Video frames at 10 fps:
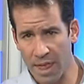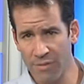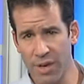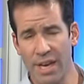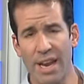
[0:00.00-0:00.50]

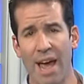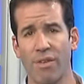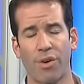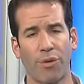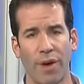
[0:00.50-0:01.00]
If you didn't have
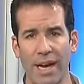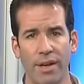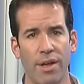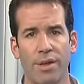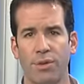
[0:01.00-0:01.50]
a great
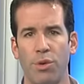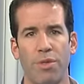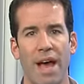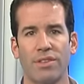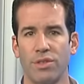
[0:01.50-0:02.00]

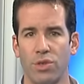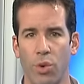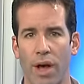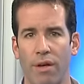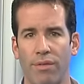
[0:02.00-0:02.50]

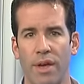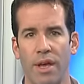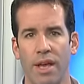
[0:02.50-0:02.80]
2012,